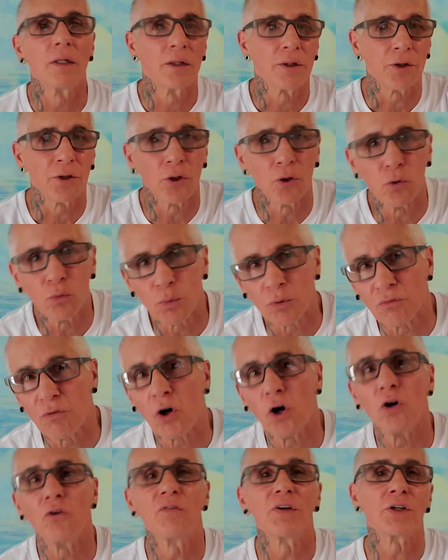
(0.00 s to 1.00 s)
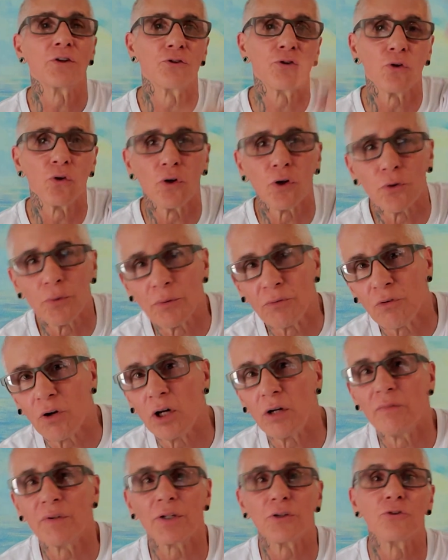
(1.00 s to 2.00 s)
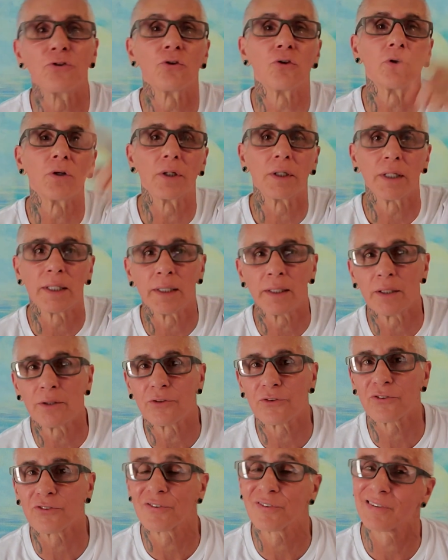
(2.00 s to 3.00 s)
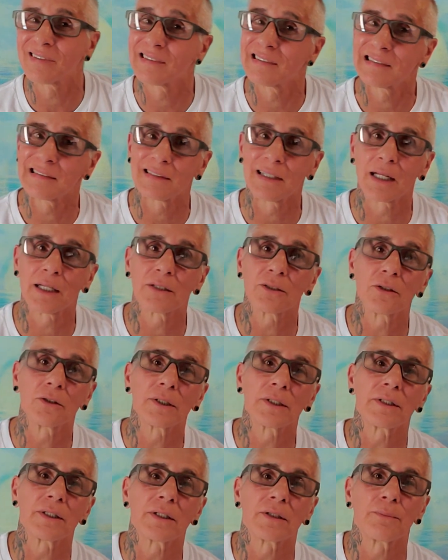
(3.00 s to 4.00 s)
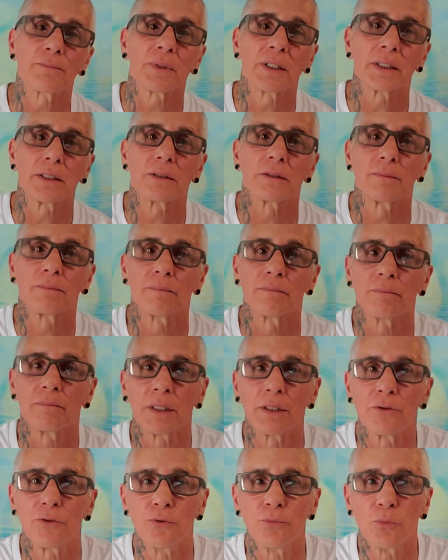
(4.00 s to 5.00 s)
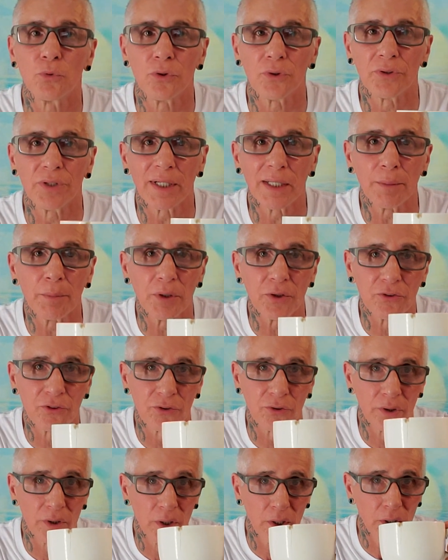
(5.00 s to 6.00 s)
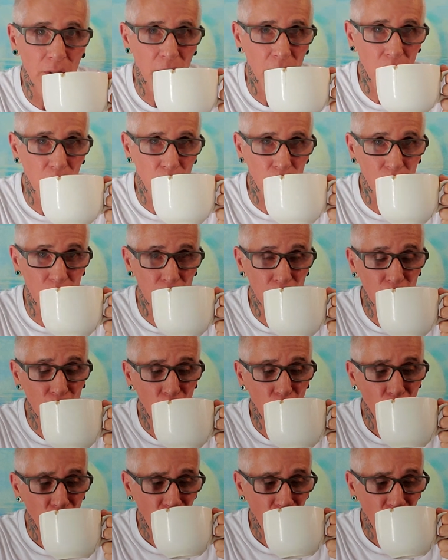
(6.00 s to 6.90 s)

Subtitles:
revolving door, and it's, I don't know. I think it might do more damage, really.